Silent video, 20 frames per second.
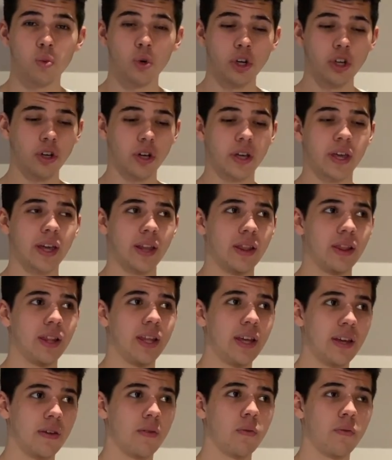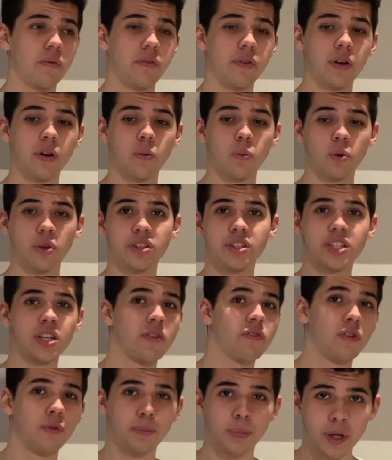where you can live with
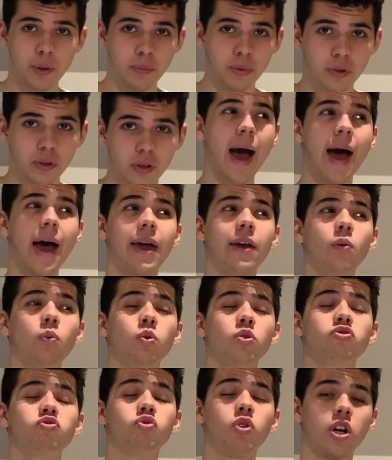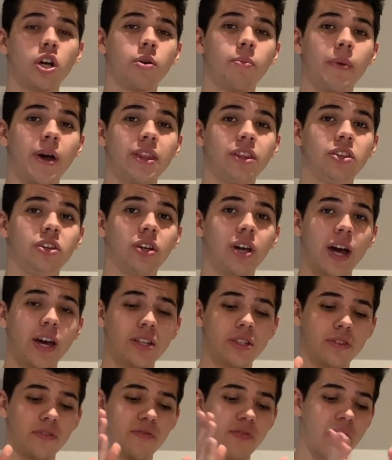several people. I would recommend you
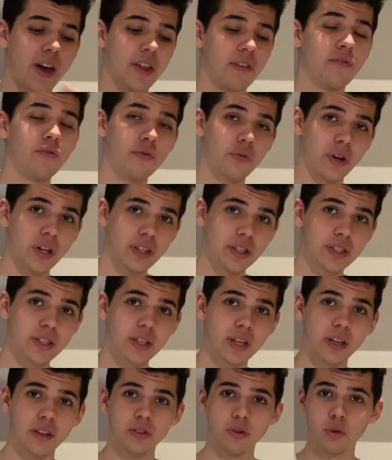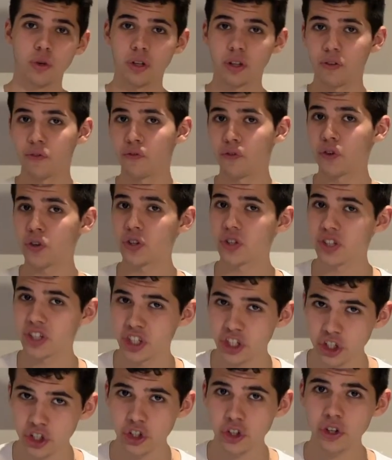guys to find friends during the first
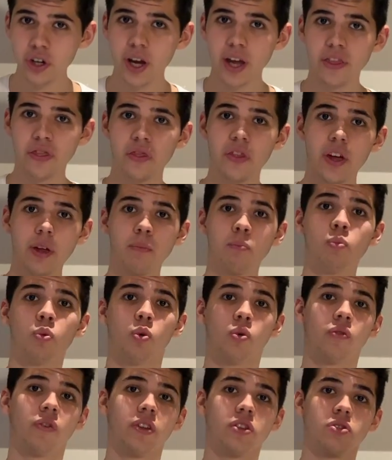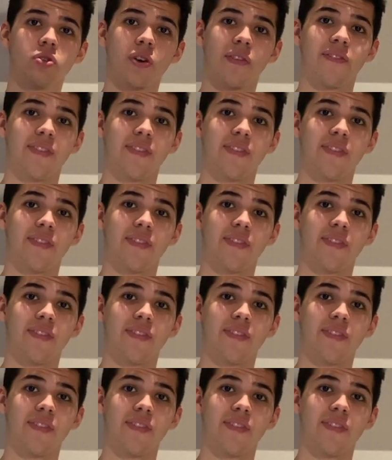year and then move into a